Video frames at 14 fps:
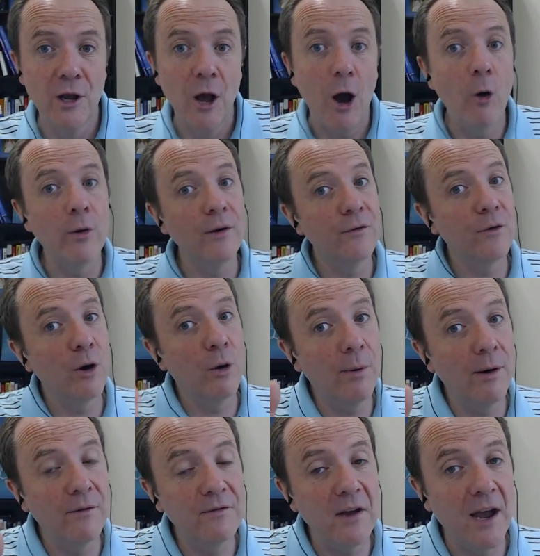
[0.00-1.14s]
Oh, and if you go
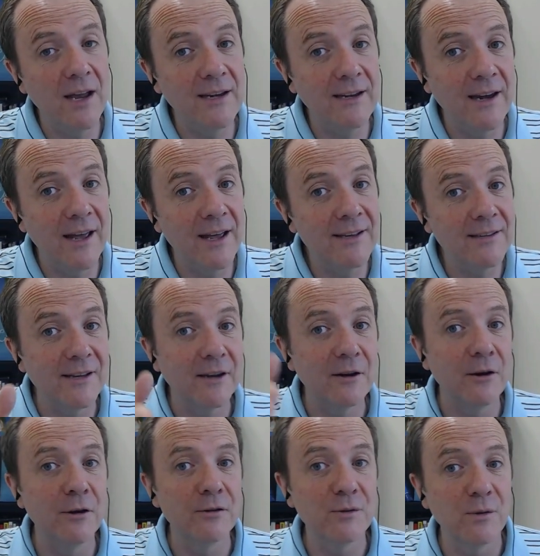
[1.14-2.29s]
above ninety days, that could
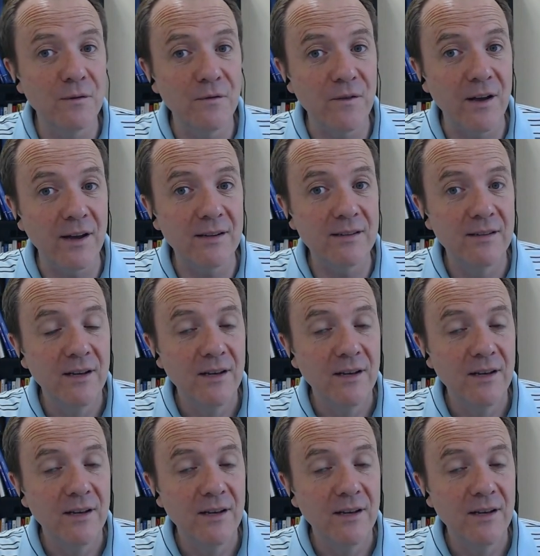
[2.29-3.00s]
also affect,